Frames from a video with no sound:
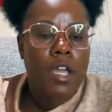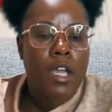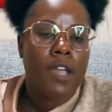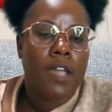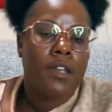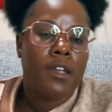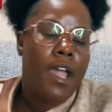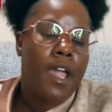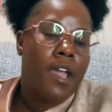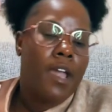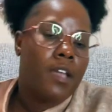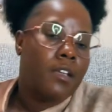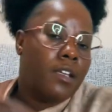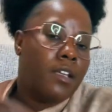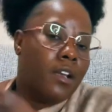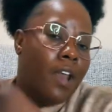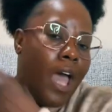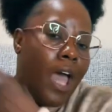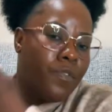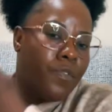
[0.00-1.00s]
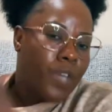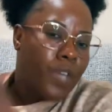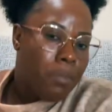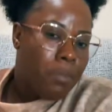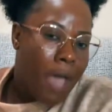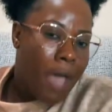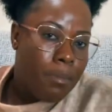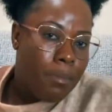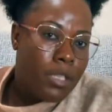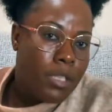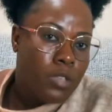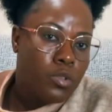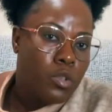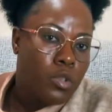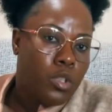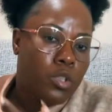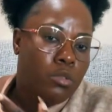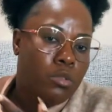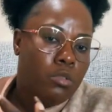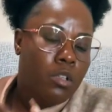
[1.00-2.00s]
and and then life keep happening to
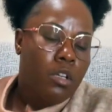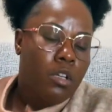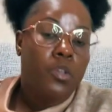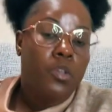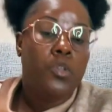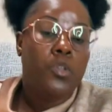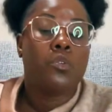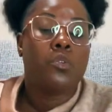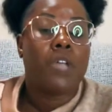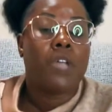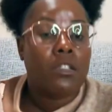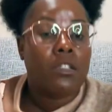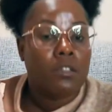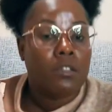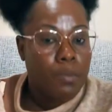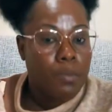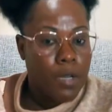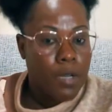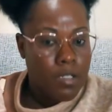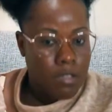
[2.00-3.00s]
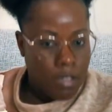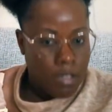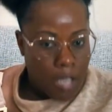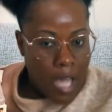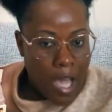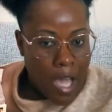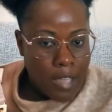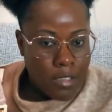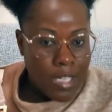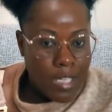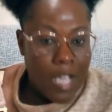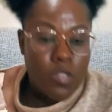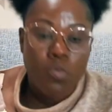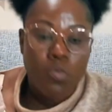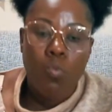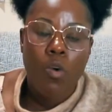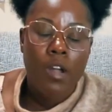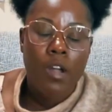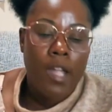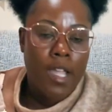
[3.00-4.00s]
you. You get depressed a lot. That's
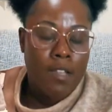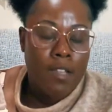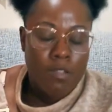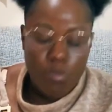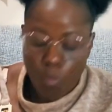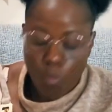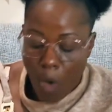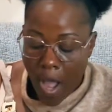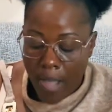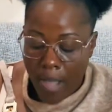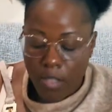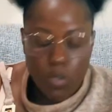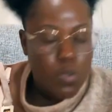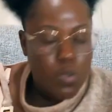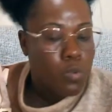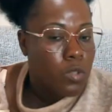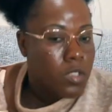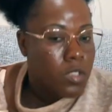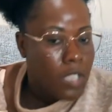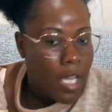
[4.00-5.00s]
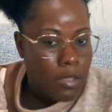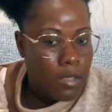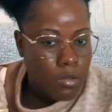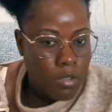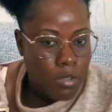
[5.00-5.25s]
what, hence why the suicidal